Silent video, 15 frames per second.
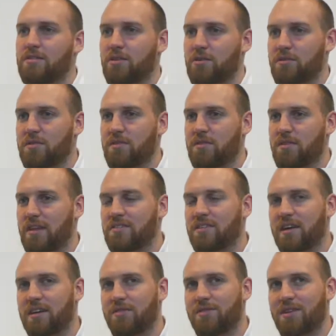so that's
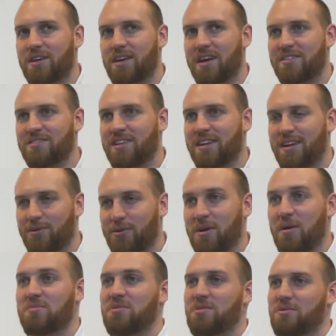kind of the guys that I look
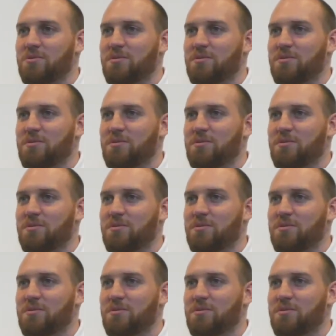up to.